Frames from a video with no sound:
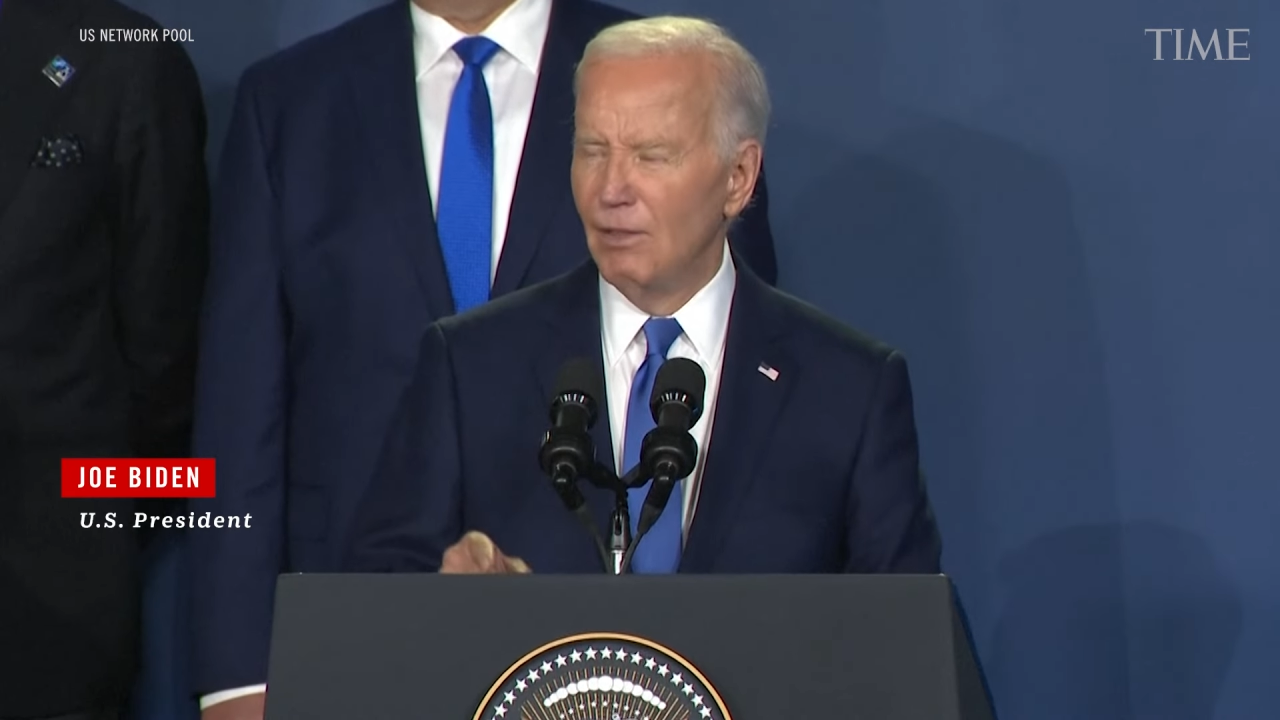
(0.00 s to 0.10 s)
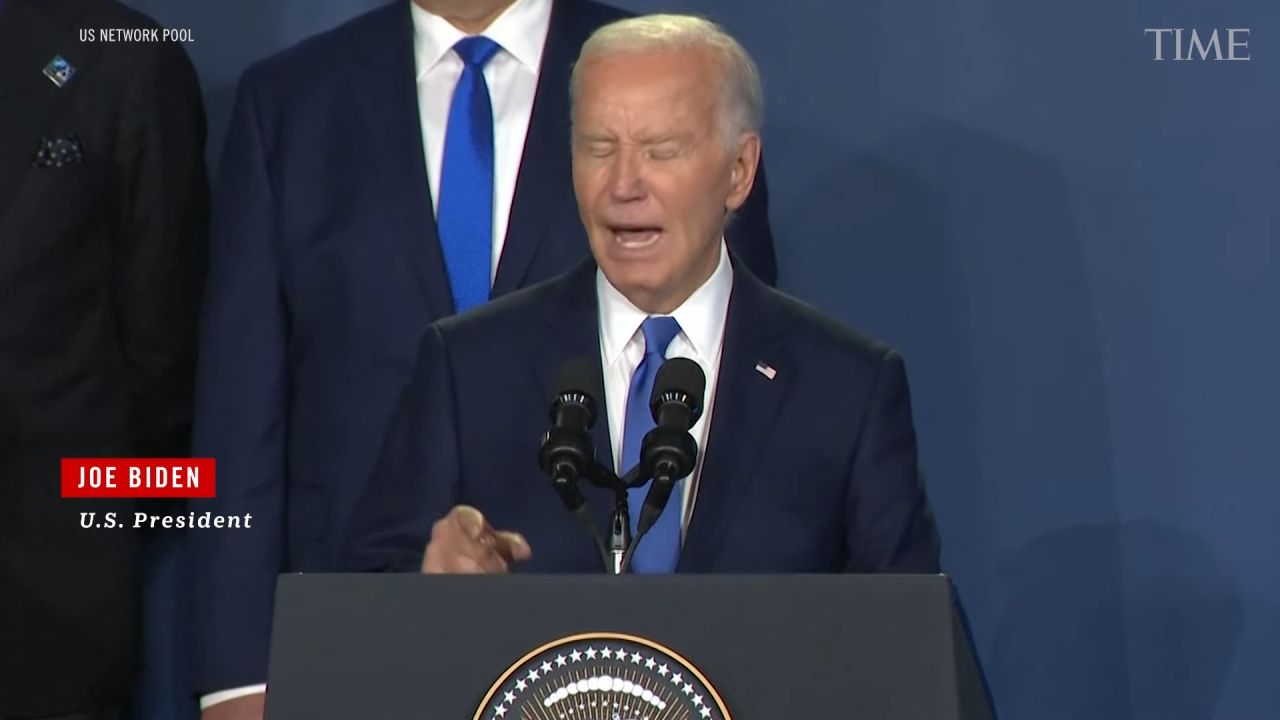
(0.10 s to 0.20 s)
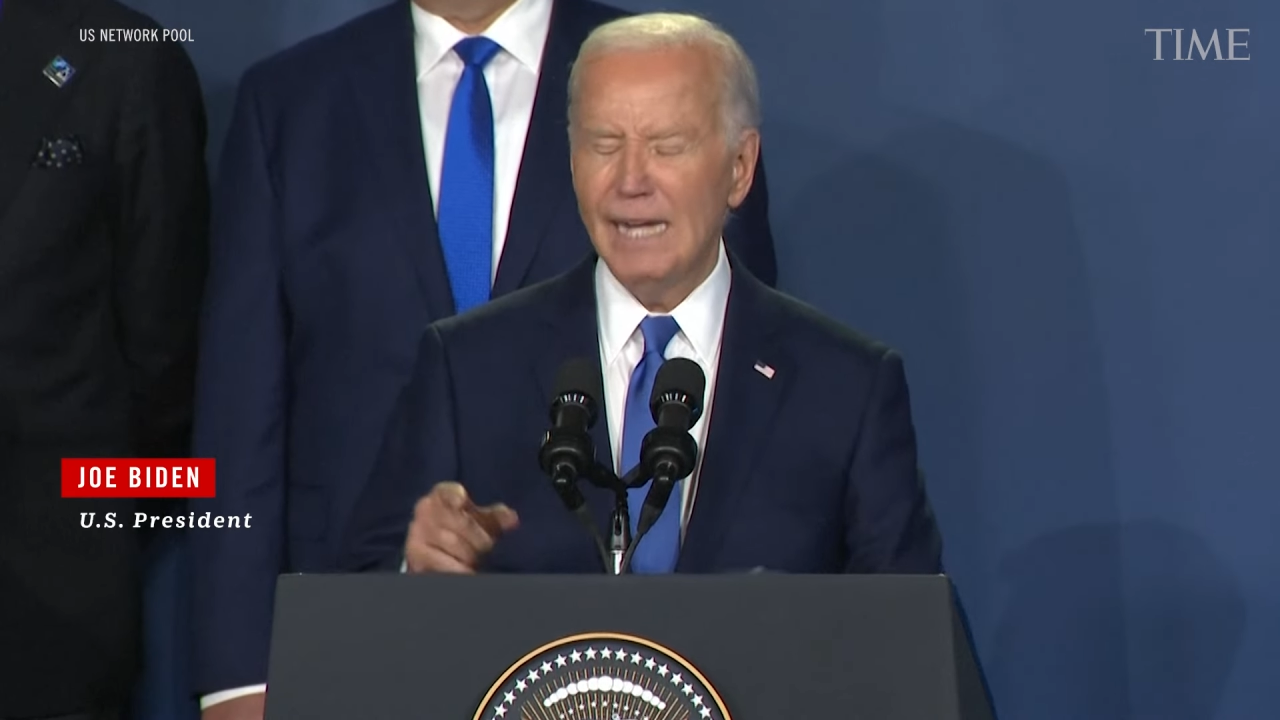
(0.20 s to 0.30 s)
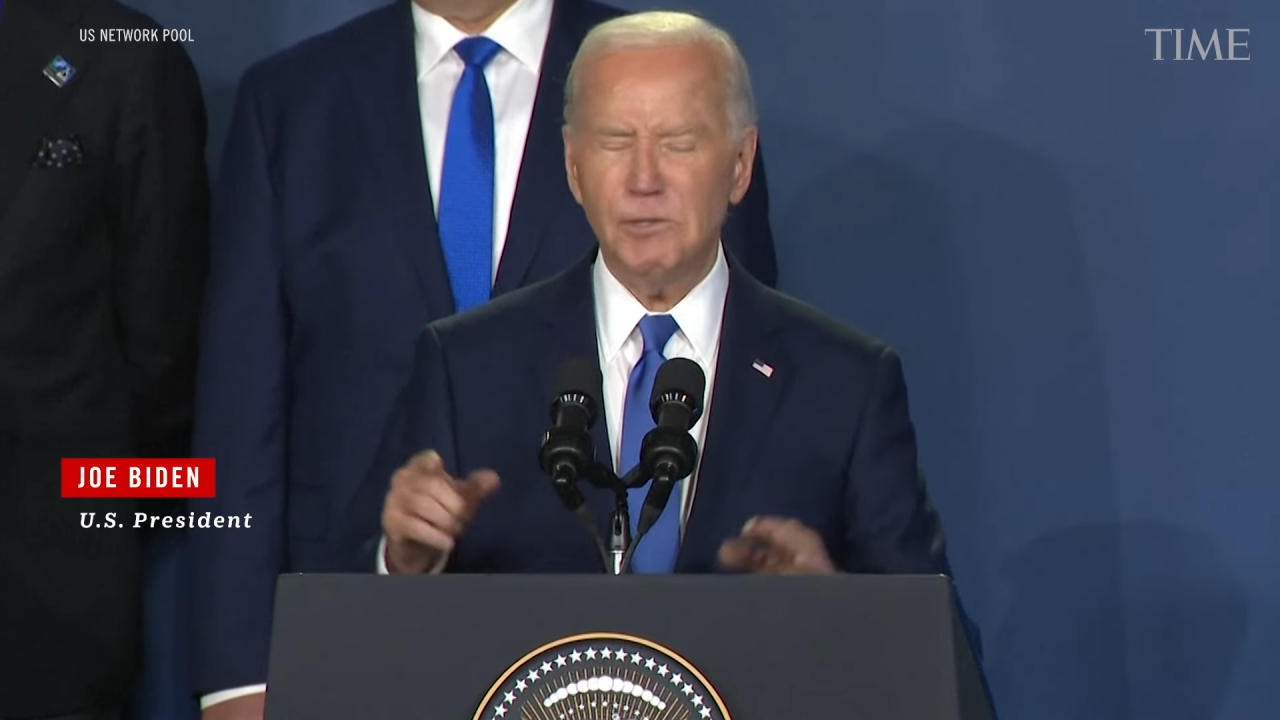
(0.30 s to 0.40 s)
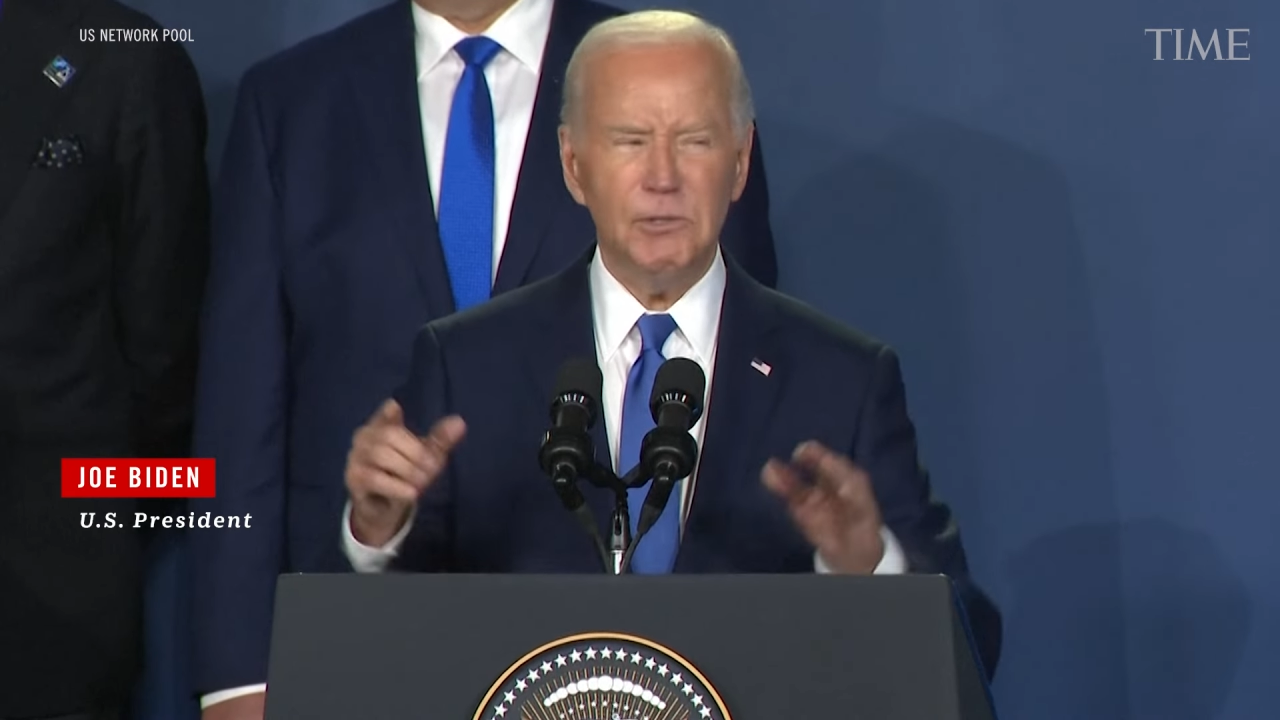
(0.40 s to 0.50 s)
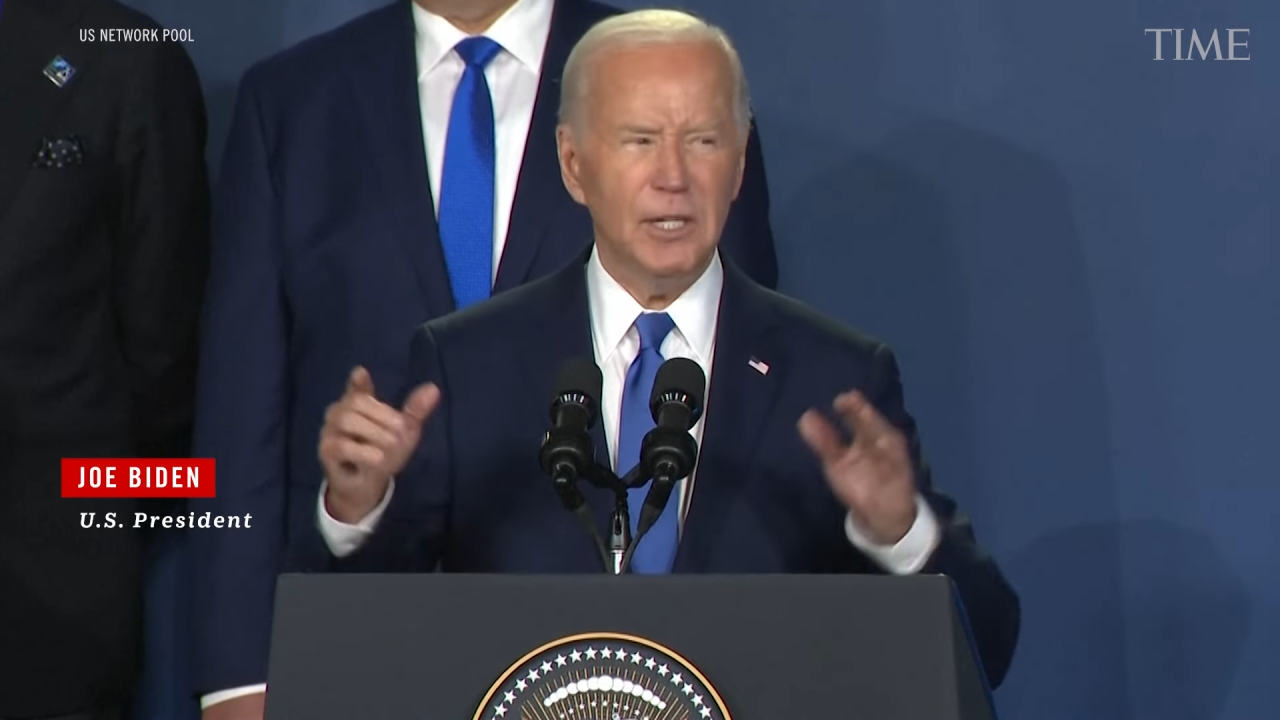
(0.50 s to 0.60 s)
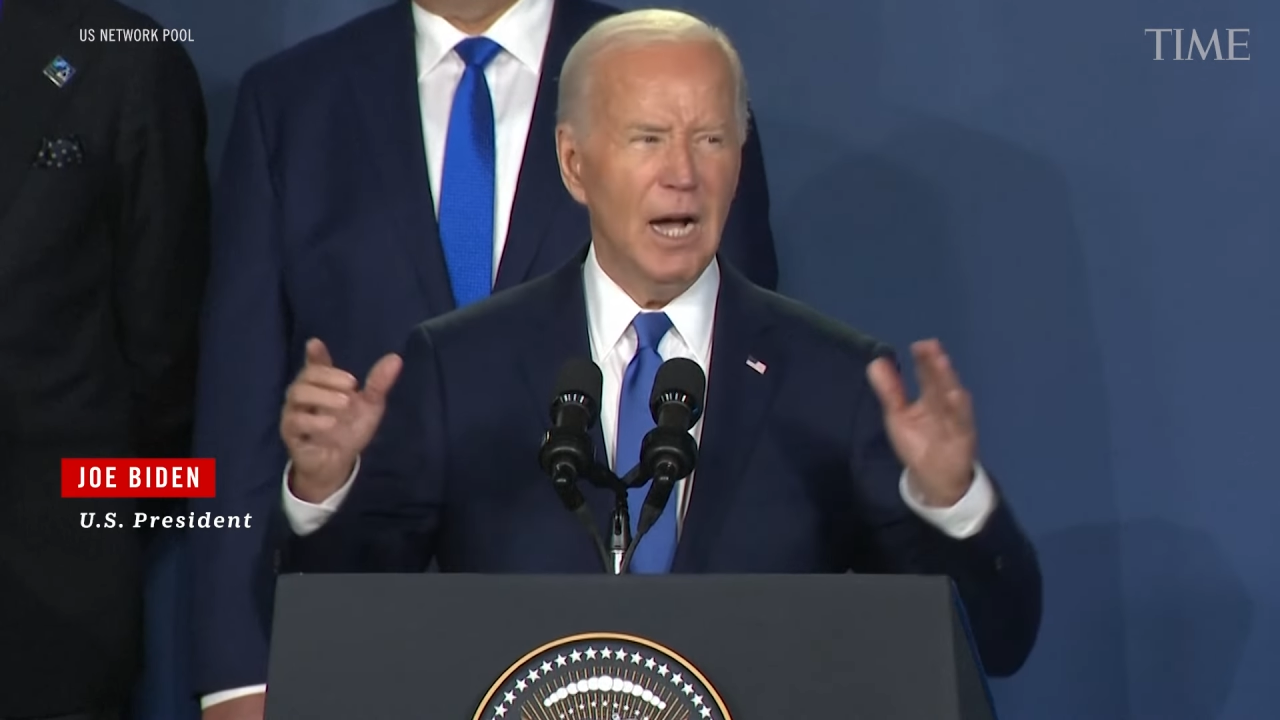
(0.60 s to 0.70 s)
That's what the